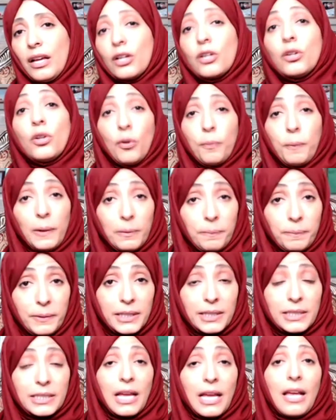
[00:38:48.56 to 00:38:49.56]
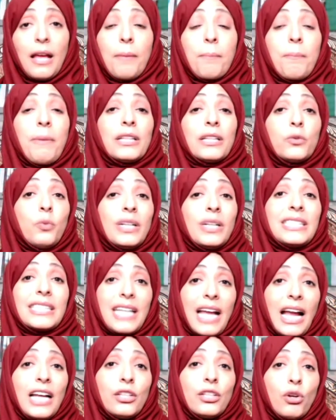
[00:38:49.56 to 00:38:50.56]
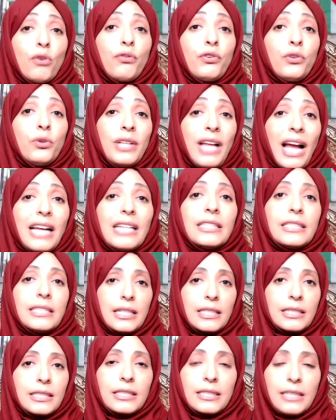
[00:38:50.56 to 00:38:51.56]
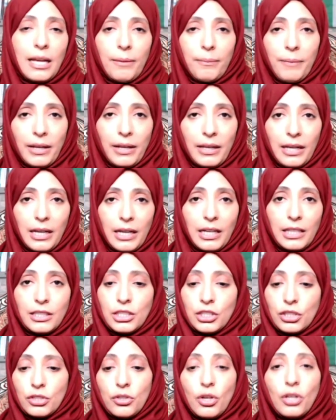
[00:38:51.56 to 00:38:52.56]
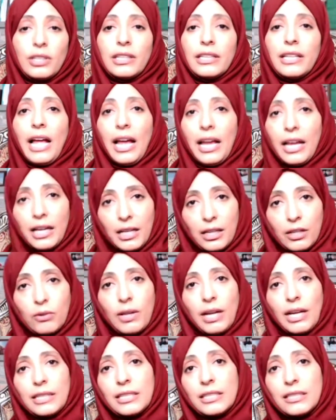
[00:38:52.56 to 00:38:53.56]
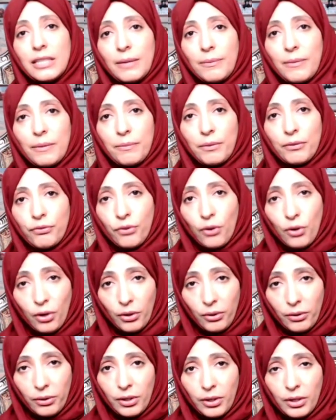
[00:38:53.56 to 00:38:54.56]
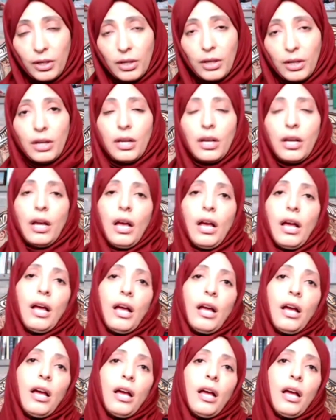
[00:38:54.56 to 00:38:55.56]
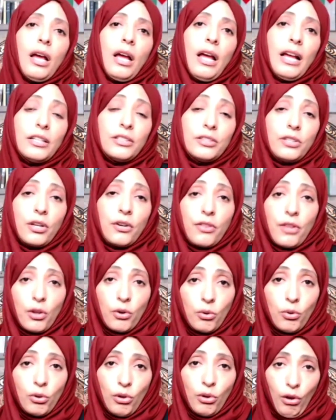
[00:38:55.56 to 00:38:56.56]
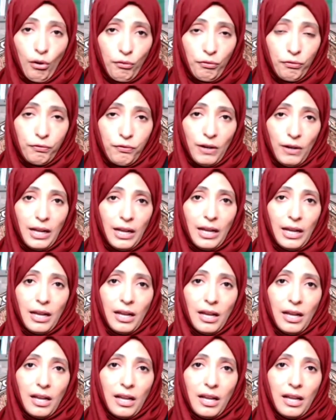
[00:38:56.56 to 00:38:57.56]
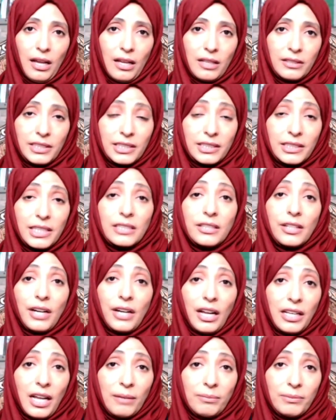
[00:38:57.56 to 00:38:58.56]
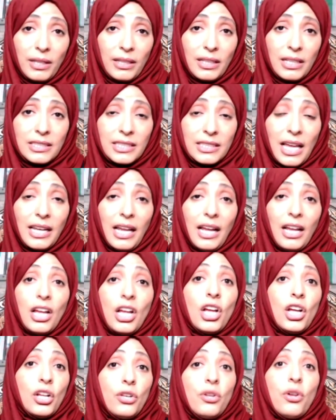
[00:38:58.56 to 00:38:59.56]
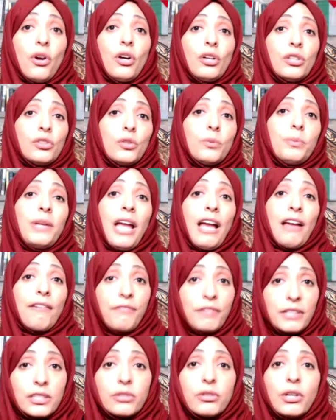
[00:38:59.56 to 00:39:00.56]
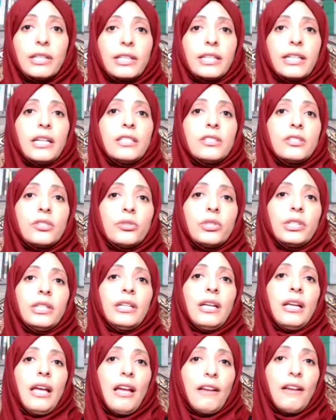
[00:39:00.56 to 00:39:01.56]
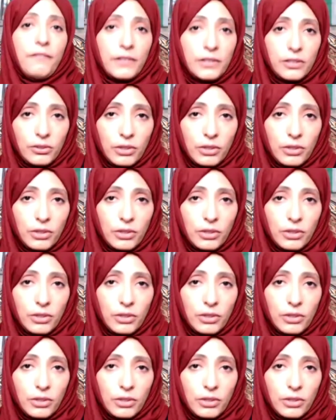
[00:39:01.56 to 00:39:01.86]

global peace. But what kind of united Yemen? It is not like united Yemen before, under the rule of dictator Ali Abdullah Saleh. No, to be a federal country that